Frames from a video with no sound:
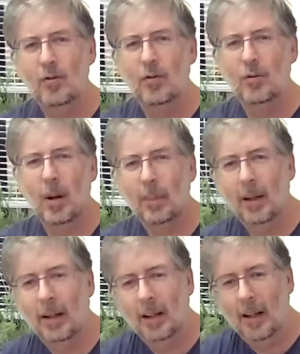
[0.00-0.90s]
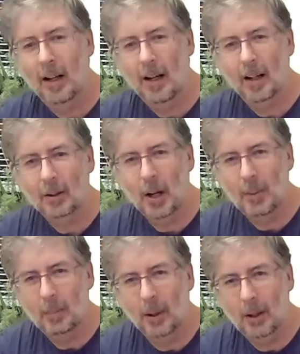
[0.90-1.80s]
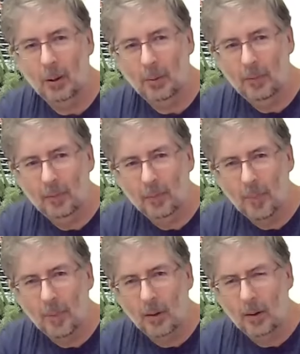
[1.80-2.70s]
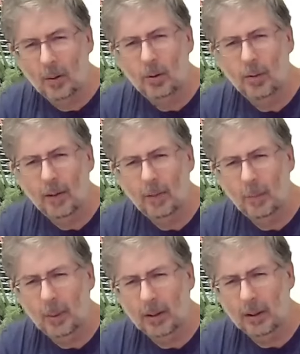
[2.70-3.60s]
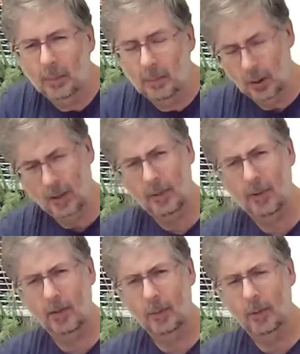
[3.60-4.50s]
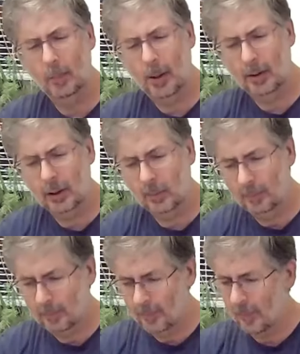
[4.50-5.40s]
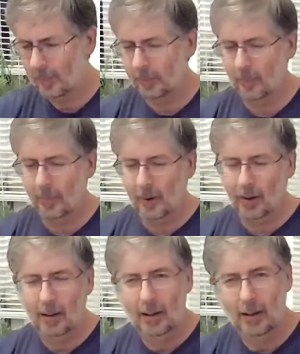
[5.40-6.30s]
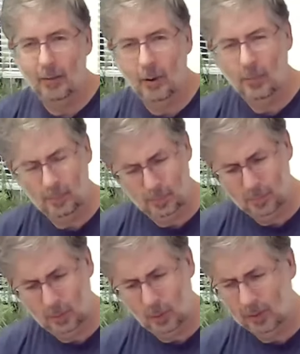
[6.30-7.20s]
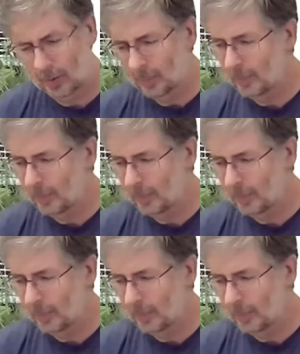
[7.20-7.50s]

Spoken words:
Drop a comment below. Who's your favorite football team? Do you have a favorite football team? If so, who is it?